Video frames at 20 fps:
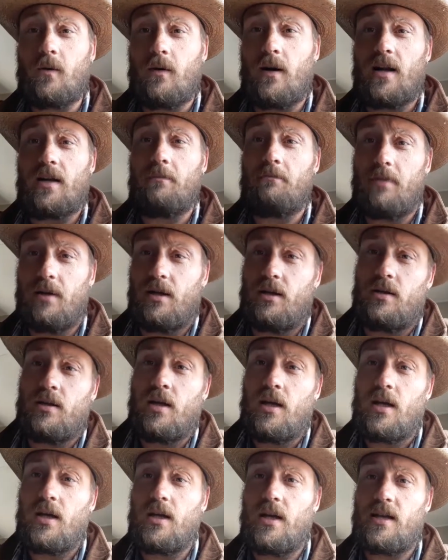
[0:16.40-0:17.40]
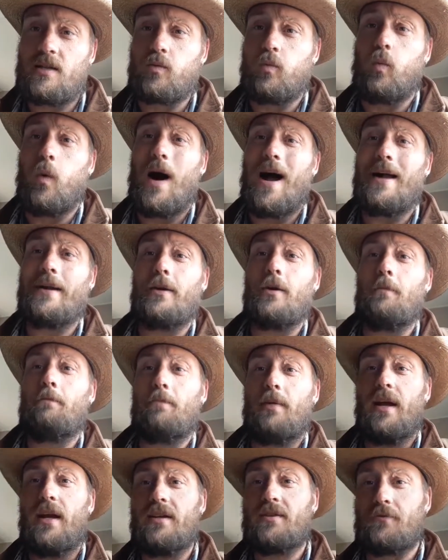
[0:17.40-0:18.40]
quite a bit, and that's why do
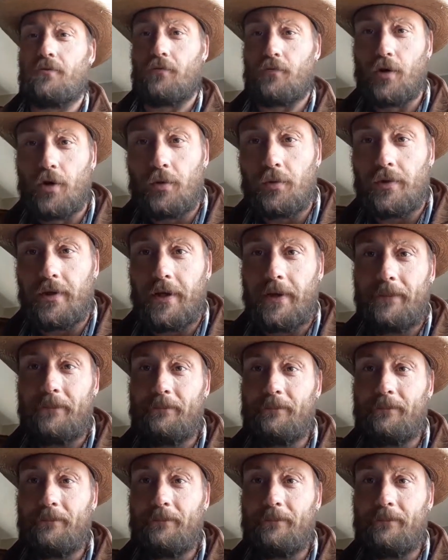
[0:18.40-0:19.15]
pigs root?